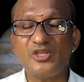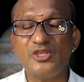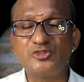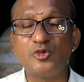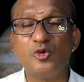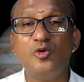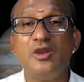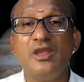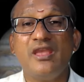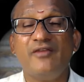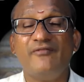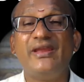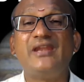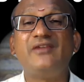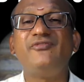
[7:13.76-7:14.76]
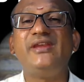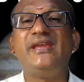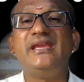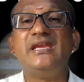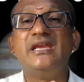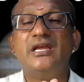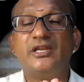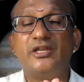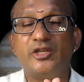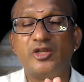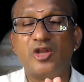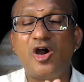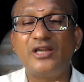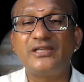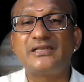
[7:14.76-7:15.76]
So when we
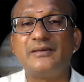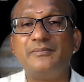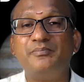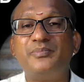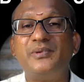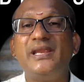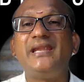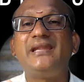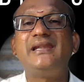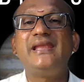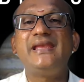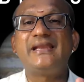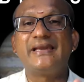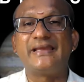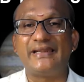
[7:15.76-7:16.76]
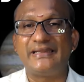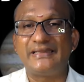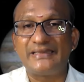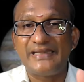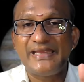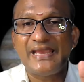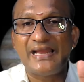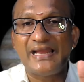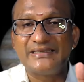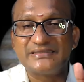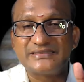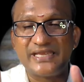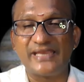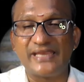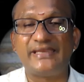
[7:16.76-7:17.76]
not completely correctly
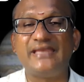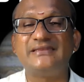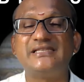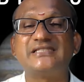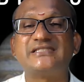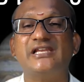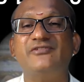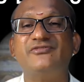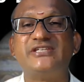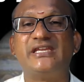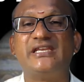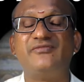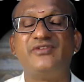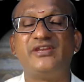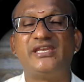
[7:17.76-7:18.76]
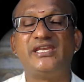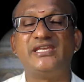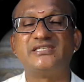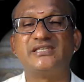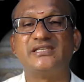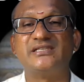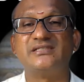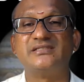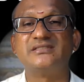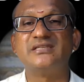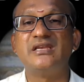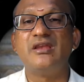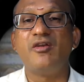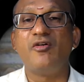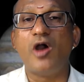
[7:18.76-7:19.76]
taking the self-signification,
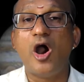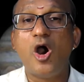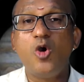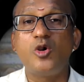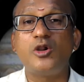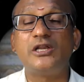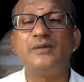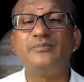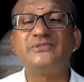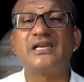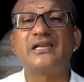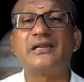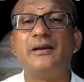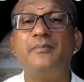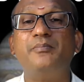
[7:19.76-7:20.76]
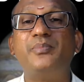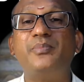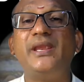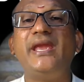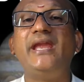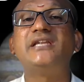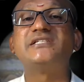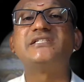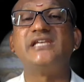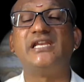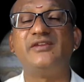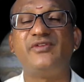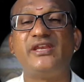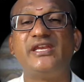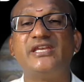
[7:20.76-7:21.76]
how come the complete
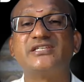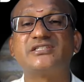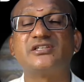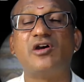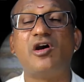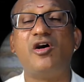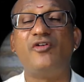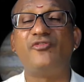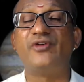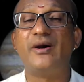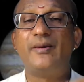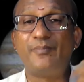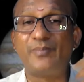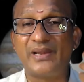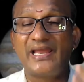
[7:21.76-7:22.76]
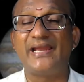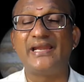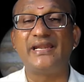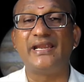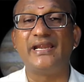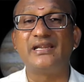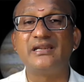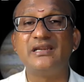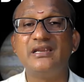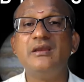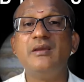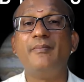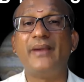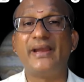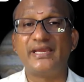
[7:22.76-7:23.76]
signification of a planet
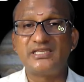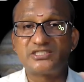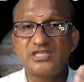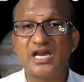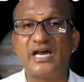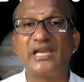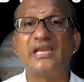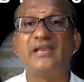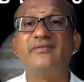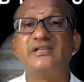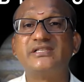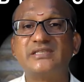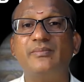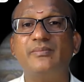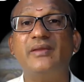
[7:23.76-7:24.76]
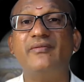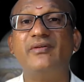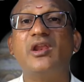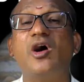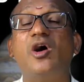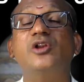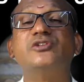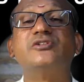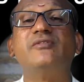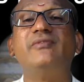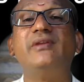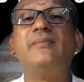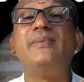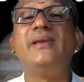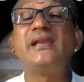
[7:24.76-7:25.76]
by star level, sub-level also
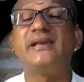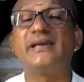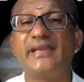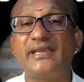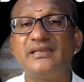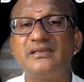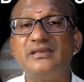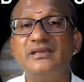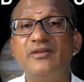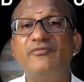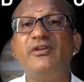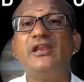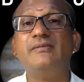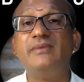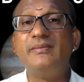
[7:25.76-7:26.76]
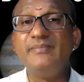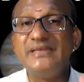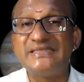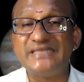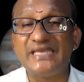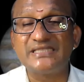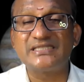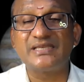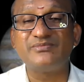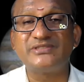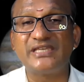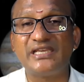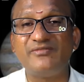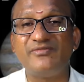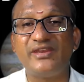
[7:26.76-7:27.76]
will be correct? We'll be missing some
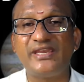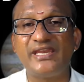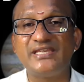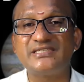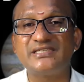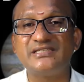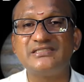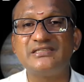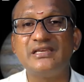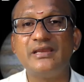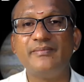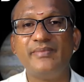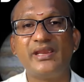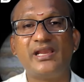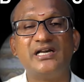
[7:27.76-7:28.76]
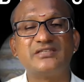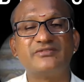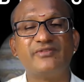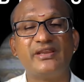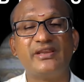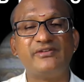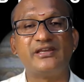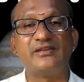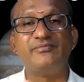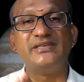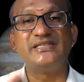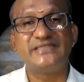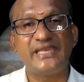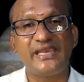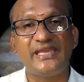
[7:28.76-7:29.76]
signification, because when we are
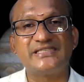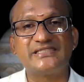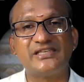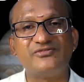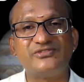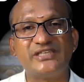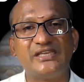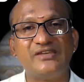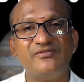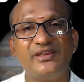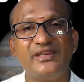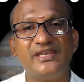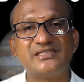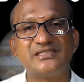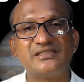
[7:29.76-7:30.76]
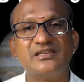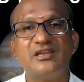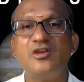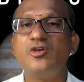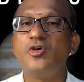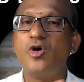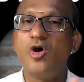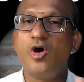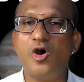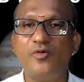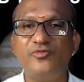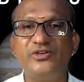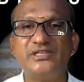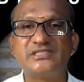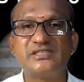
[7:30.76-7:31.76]
missing in self-signification,
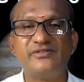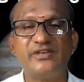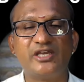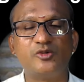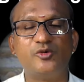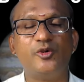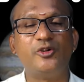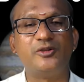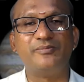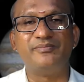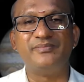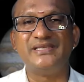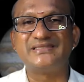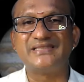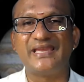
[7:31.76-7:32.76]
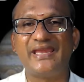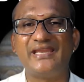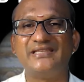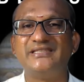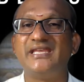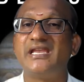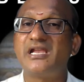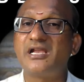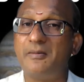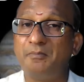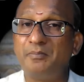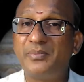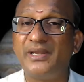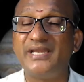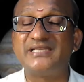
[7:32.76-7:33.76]
obviously we are going to miss in the
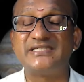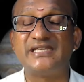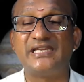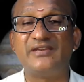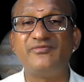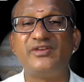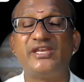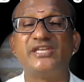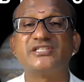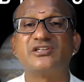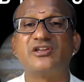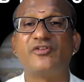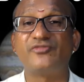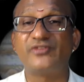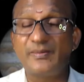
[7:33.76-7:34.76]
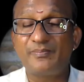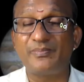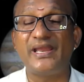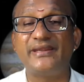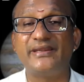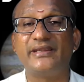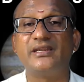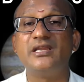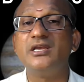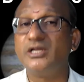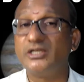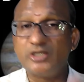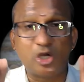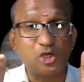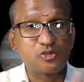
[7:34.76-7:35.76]
complete signification of a planet.
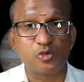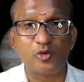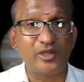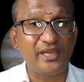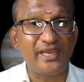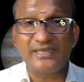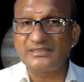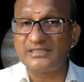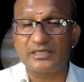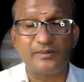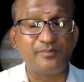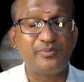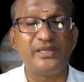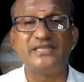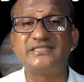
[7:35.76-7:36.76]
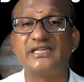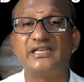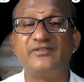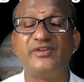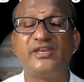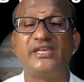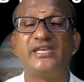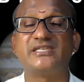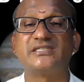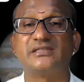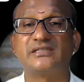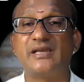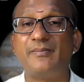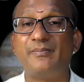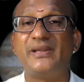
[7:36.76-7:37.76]
Not only in the complete
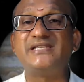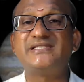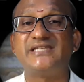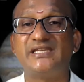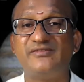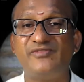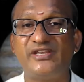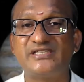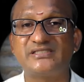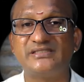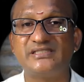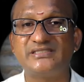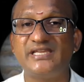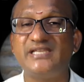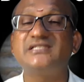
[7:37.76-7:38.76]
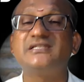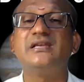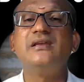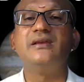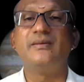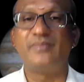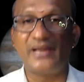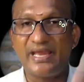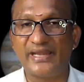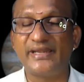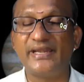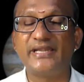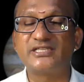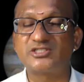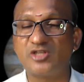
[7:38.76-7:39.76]
signification in the sense
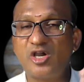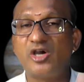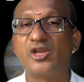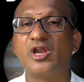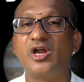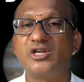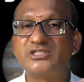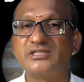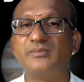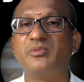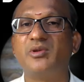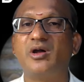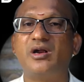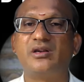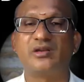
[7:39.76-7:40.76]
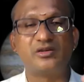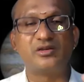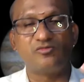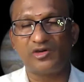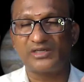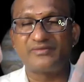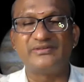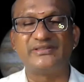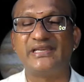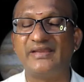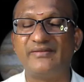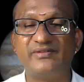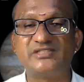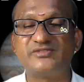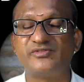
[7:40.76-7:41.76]
planet, star lord, sub-lord, and whatever the
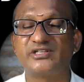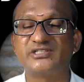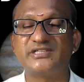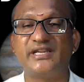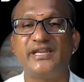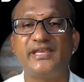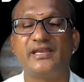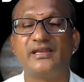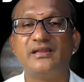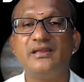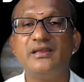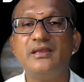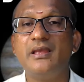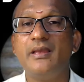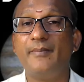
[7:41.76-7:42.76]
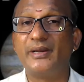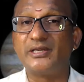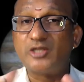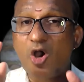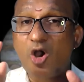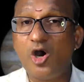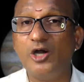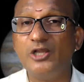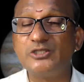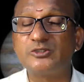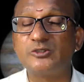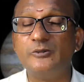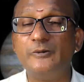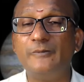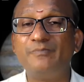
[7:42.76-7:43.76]
levels we are studying, but
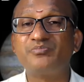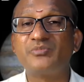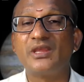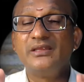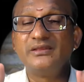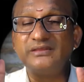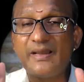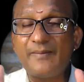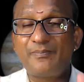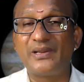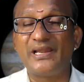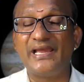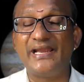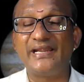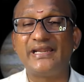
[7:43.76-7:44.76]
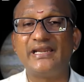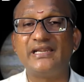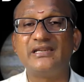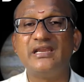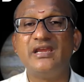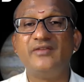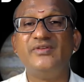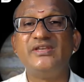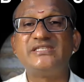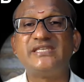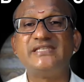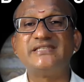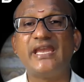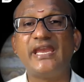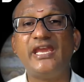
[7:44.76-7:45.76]
also the planet which
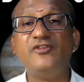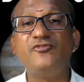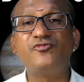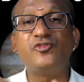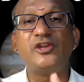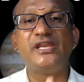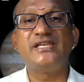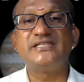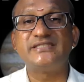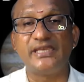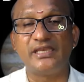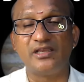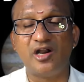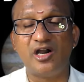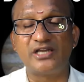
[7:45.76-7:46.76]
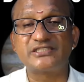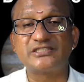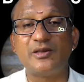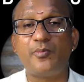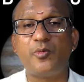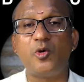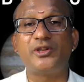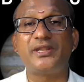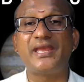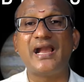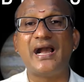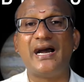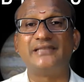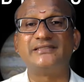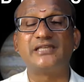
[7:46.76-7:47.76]
is influencing or supporting
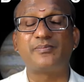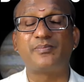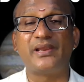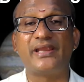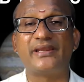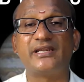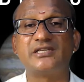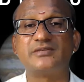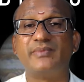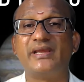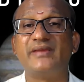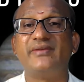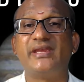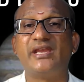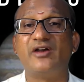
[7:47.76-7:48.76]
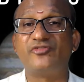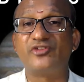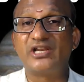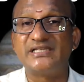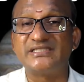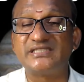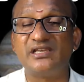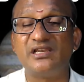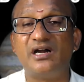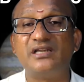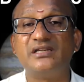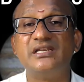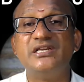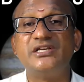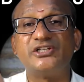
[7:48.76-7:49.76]
other planets by way of Rasi
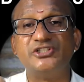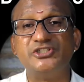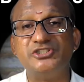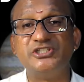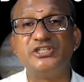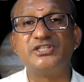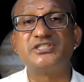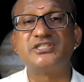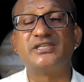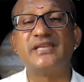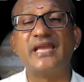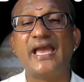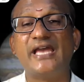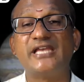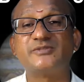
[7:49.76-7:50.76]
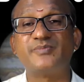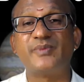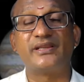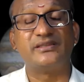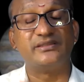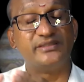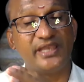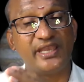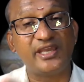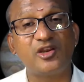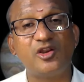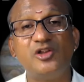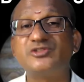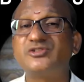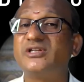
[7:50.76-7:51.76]
Lord, conjunction, aspect, there
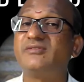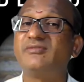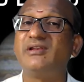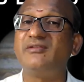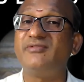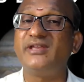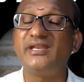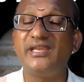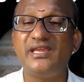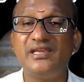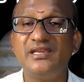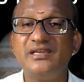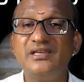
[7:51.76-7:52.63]
also it will vary.